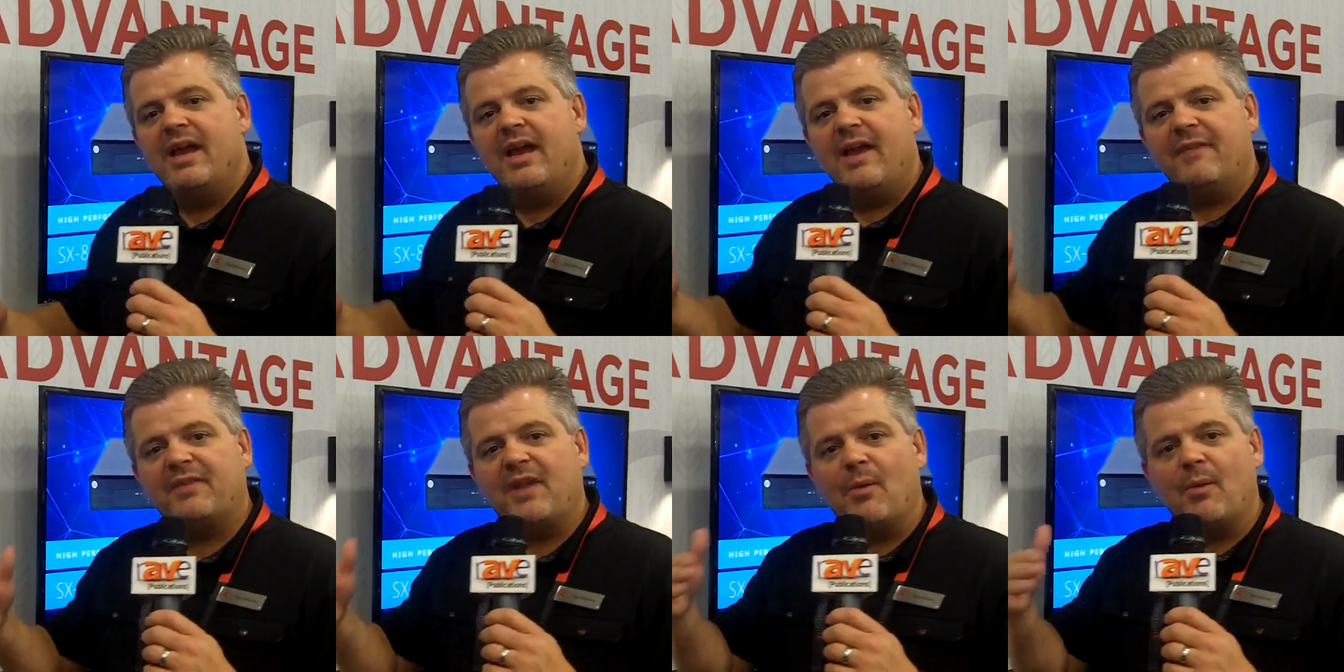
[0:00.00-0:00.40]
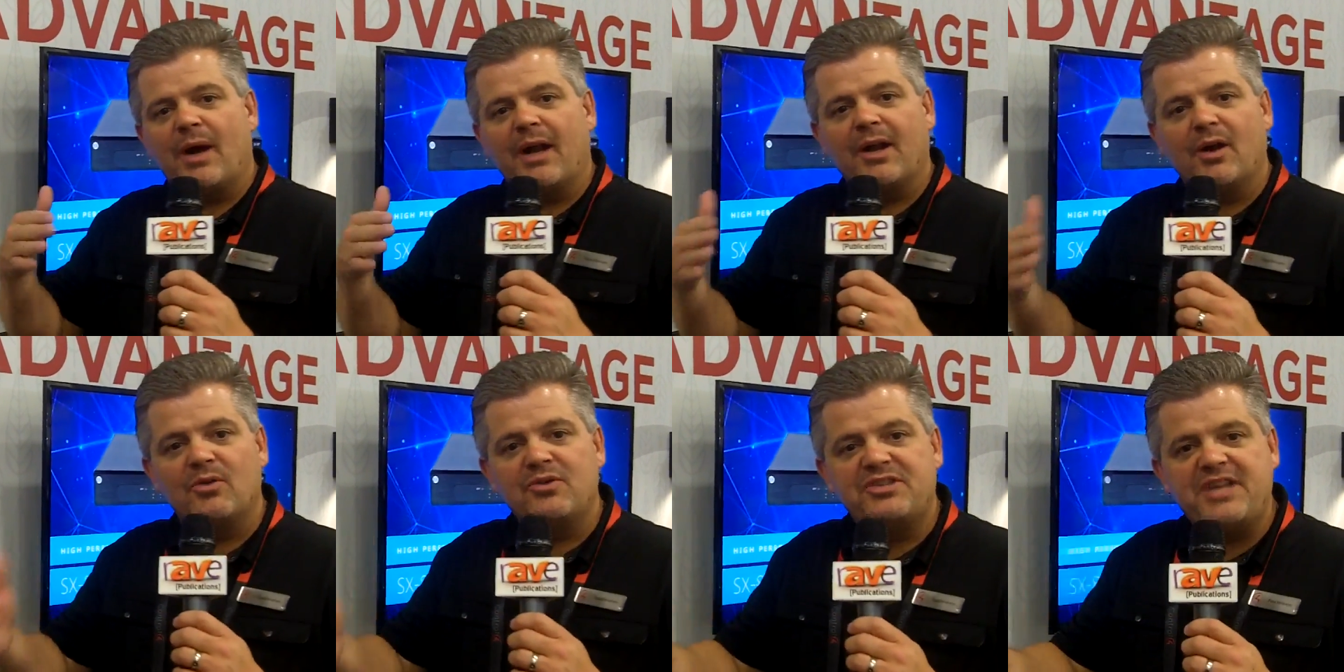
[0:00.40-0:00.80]
If they
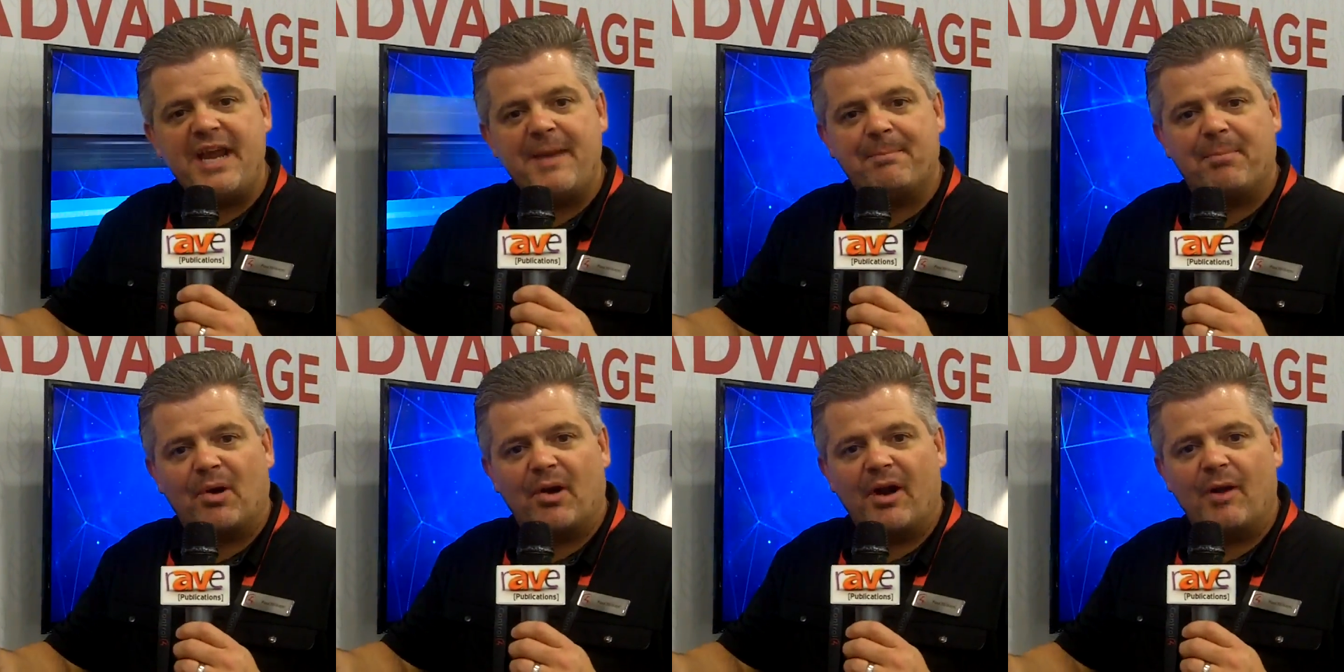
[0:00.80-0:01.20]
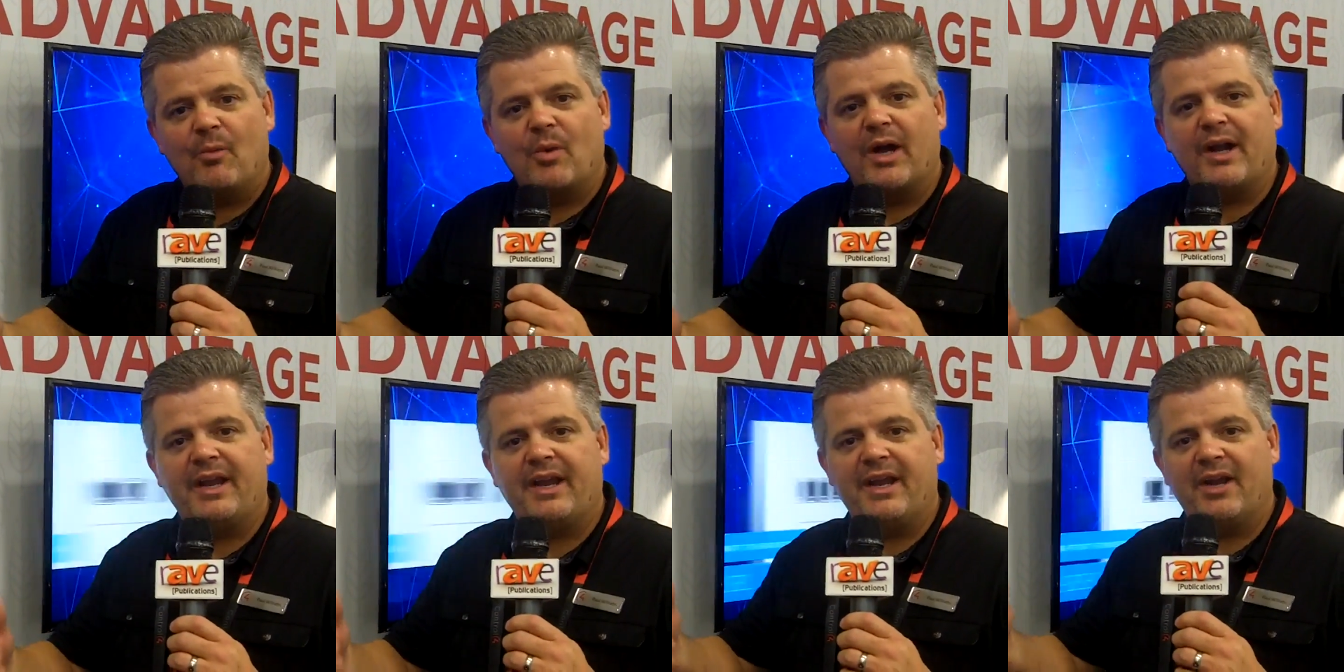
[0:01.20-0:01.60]
want to go deeper and
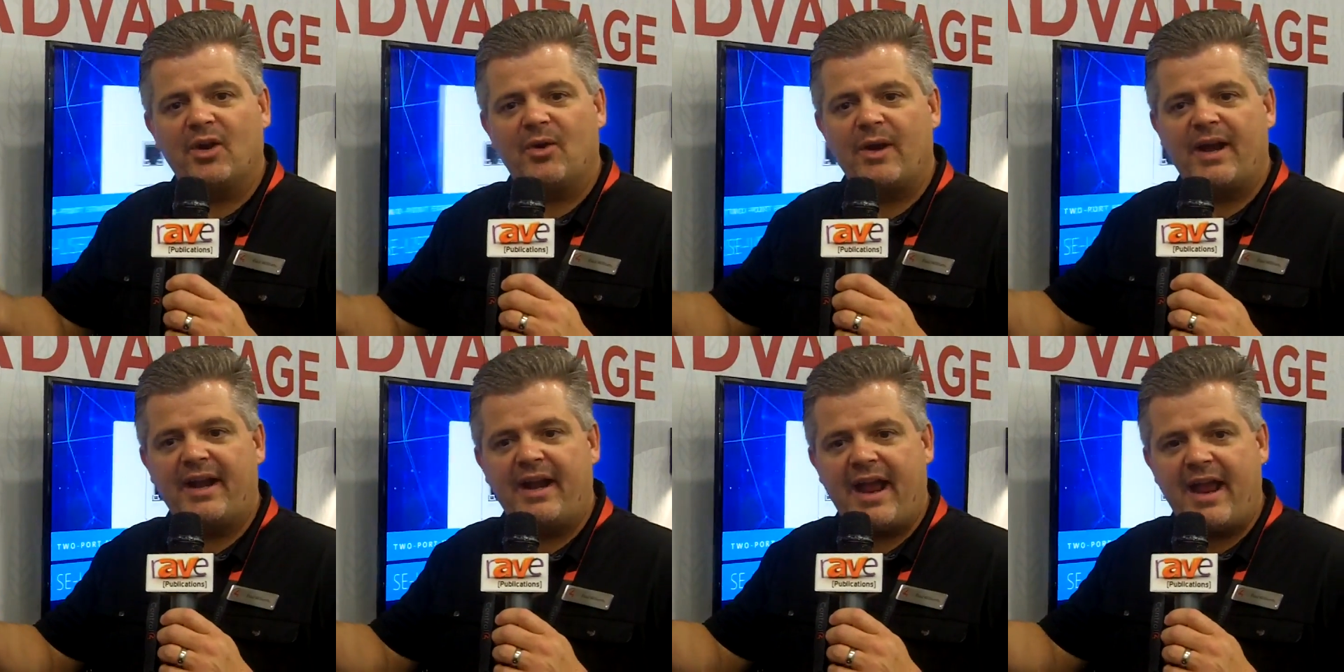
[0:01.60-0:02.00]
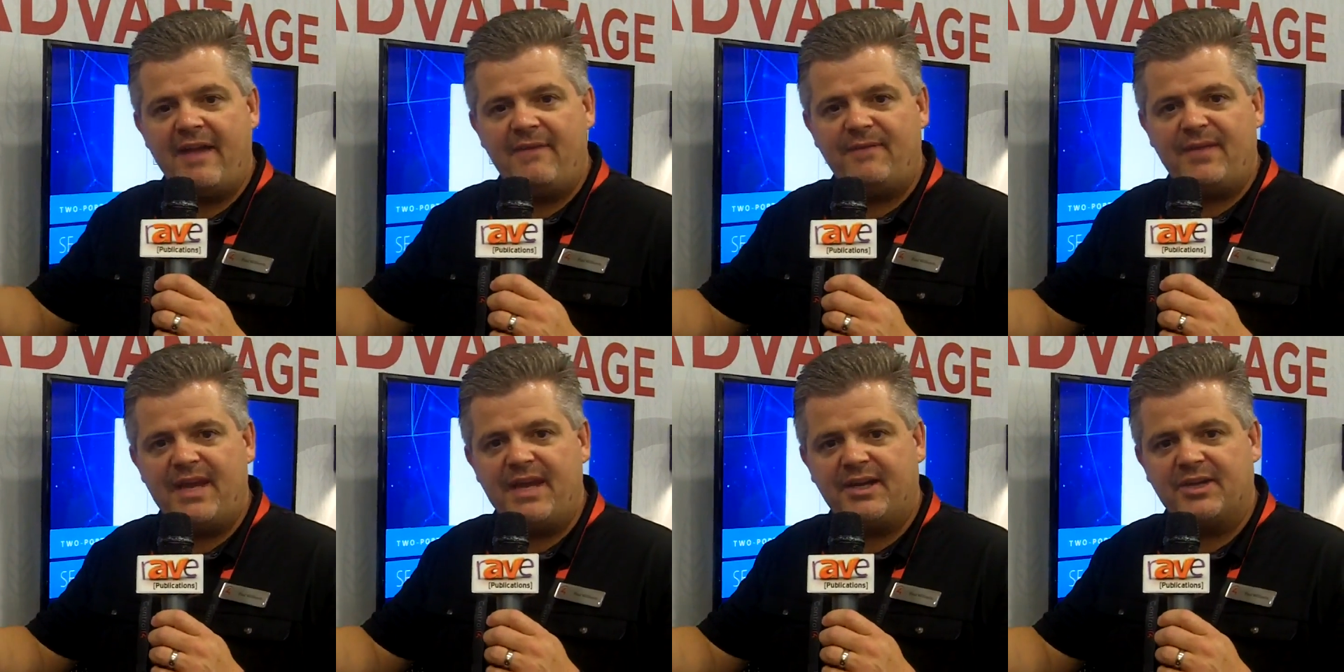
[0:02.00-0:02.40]
want to integrate
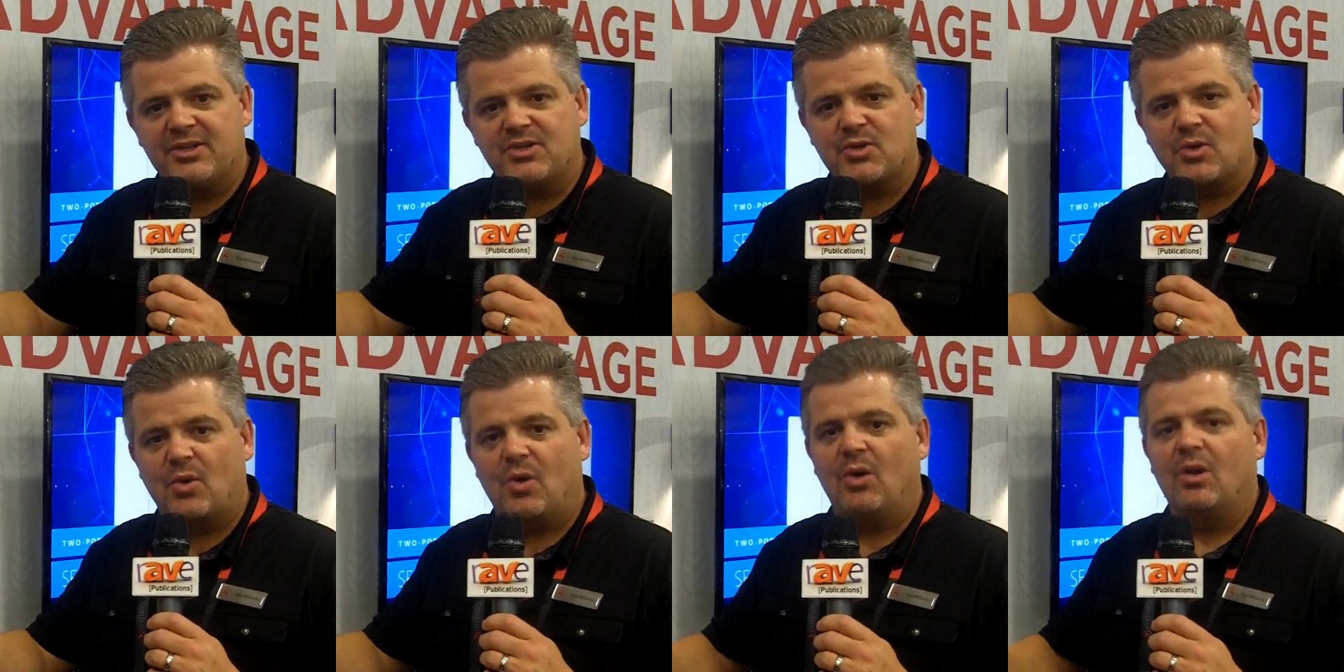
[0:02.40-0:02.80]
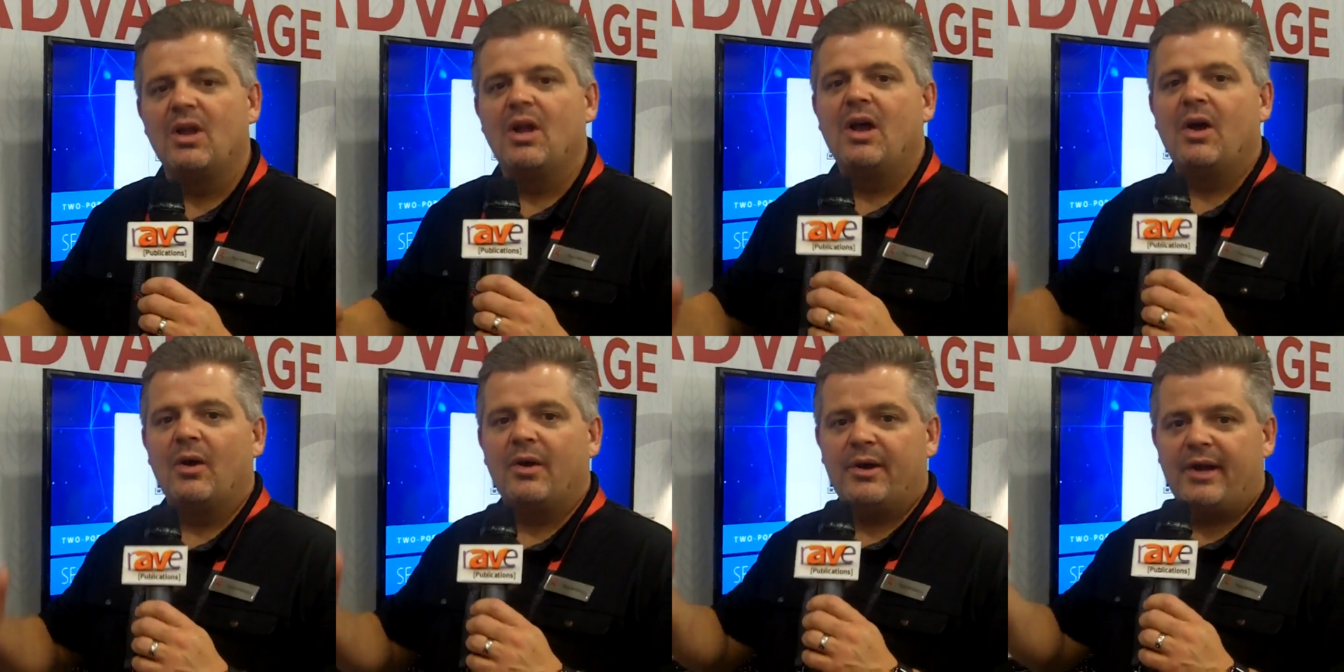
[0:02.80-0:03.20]
AV control
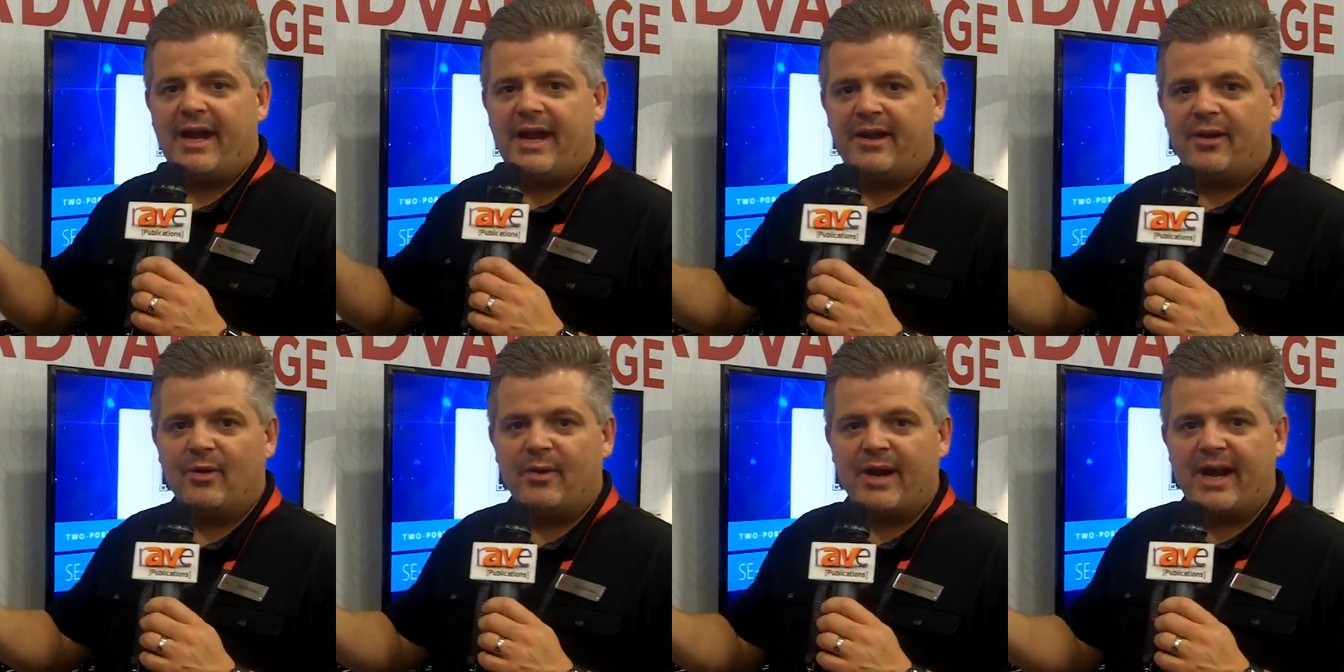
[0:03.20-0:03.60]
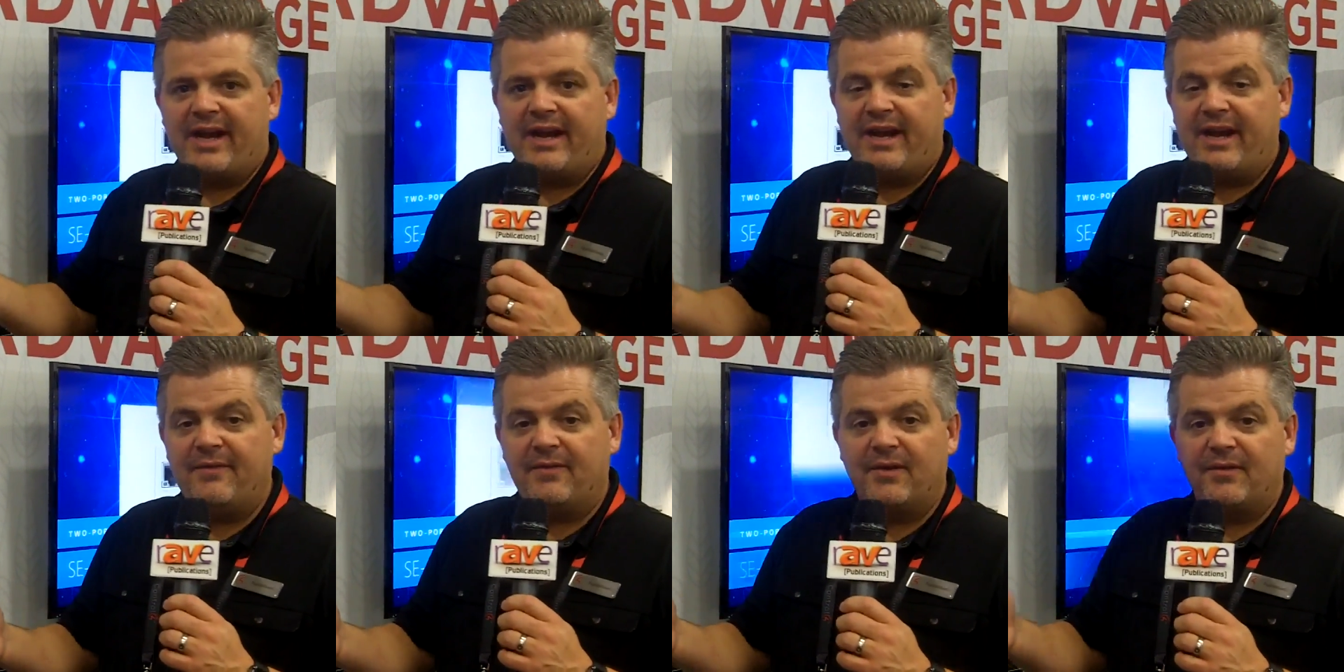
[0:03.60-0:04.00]
or
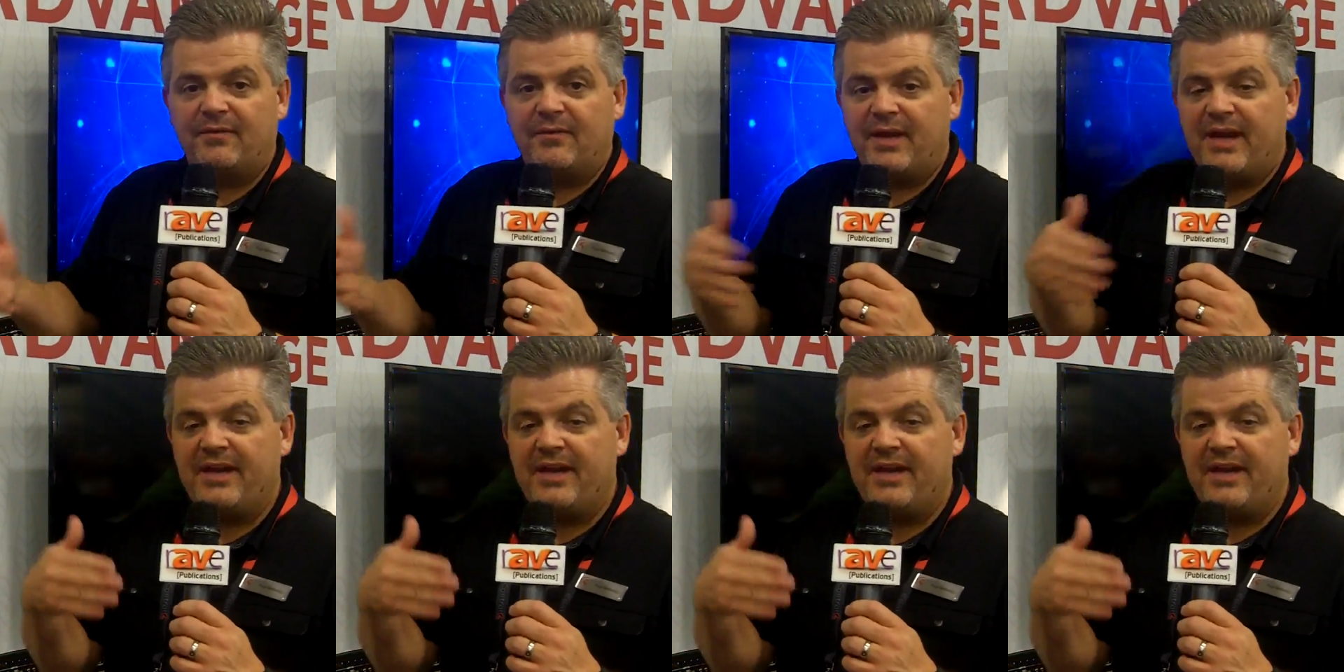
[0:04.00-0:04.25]
integrate even,